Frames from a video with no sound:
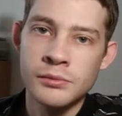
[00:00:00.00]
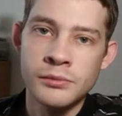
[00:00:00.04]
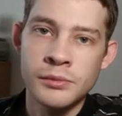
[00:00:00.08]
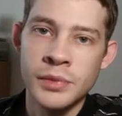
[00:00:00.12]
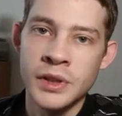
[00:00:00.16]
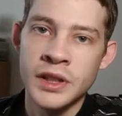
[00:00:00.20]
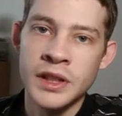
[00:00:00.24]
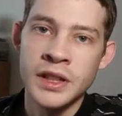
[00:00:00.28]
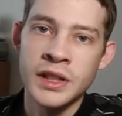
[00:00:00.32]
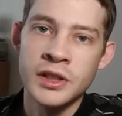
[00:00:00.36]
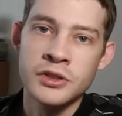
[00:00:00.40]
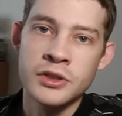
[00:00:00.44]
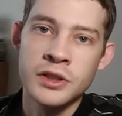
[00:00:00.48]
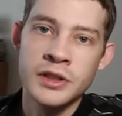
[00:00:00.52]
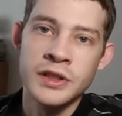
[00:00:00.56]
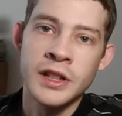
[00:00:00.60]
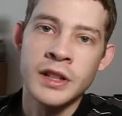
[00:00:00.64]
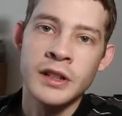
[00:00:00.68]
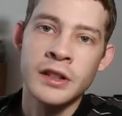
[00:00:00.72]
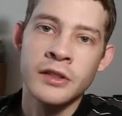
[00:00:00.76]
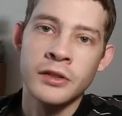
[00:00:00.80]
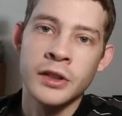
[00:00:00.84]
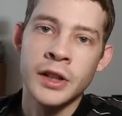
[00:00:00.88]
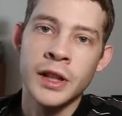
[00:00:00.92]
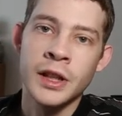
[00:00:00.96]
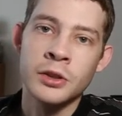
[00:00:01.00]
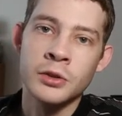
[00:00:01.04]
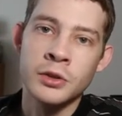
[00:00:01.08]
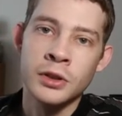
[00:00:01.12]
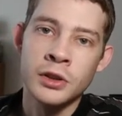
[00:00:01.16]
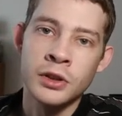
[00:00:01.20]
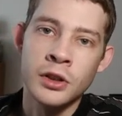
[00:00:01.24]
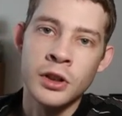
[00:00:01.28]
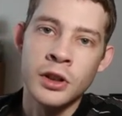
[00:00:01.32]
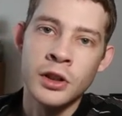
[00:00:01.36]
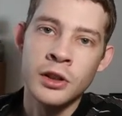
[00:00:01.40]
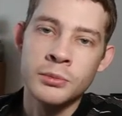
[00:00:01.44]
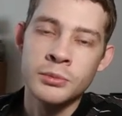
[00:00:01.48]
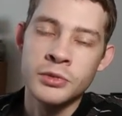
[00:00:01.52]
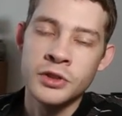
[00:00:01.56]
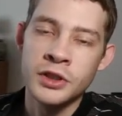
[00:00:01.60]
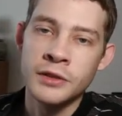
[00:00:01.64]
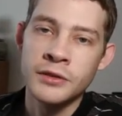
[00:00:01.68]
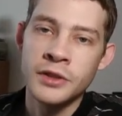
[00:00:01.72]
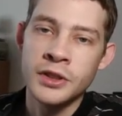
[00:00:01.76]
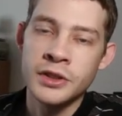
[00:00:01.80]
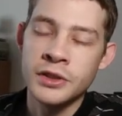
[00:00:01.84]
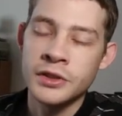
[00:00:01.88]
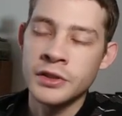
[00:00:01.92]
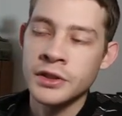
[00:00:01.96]
been interested in LEGO at all
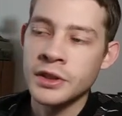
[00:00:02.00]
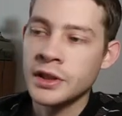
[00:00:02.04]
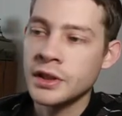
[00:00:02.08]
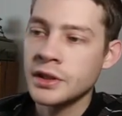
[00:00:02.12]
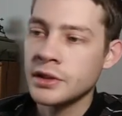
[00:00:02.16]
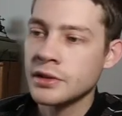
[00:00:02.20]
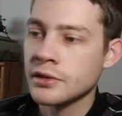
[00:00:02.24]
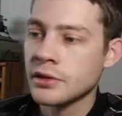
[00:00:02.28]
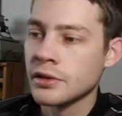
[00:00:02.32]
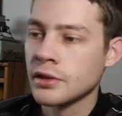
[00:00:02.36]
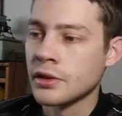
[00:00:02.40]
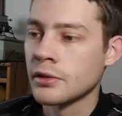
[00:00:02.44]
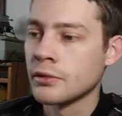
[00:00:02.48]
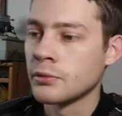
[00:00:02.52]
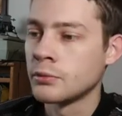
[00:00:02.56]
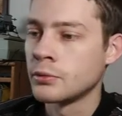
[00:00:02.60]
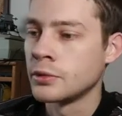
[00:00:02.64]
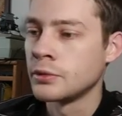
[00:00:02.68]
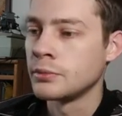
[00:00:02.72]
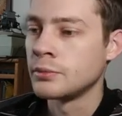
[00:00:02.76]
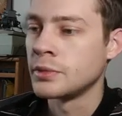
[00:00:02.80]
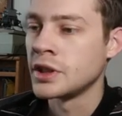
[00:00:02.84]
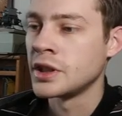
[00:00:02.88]
previously would